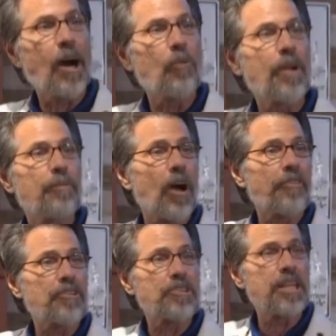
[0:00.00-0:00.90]
Now, when he
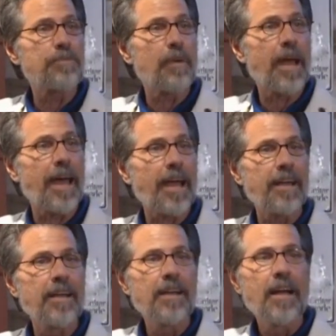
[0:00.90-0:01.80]
brought the seeds back,
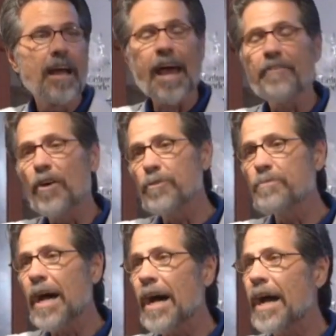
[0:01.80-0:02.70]
half of
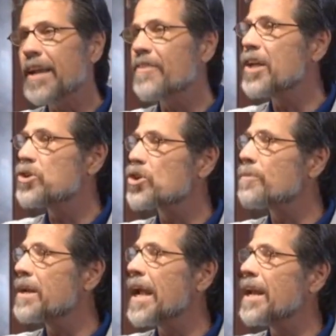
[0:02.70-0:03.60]
them died, and they
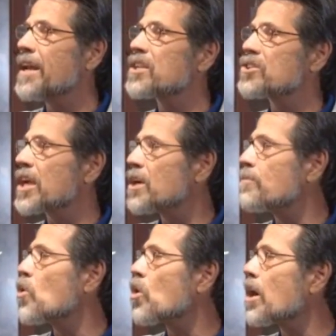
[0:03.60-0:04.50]
germinated a
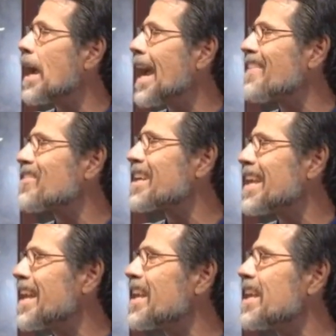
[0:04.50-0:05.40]
sycamore at the
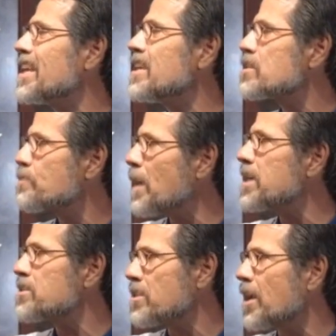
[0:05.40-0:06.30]
Kennedy
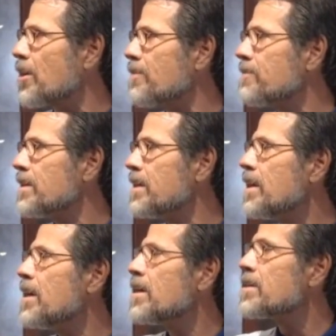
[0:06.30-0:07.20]
Space Center
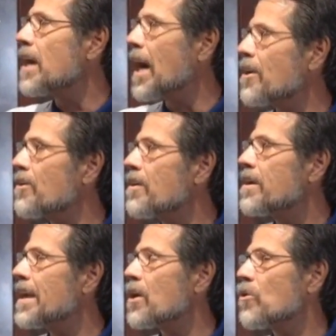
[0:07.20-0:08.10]
to
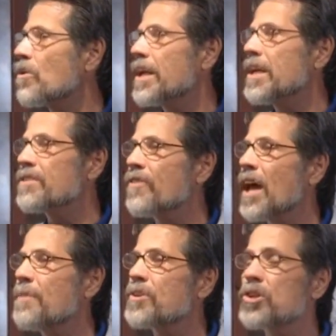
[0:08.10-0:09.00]
honor not only his
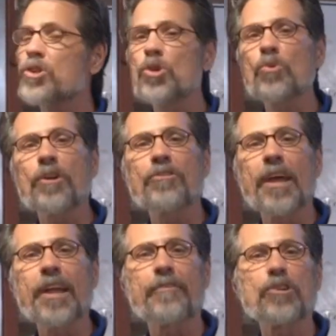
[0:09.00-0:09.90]
flight, but the 200th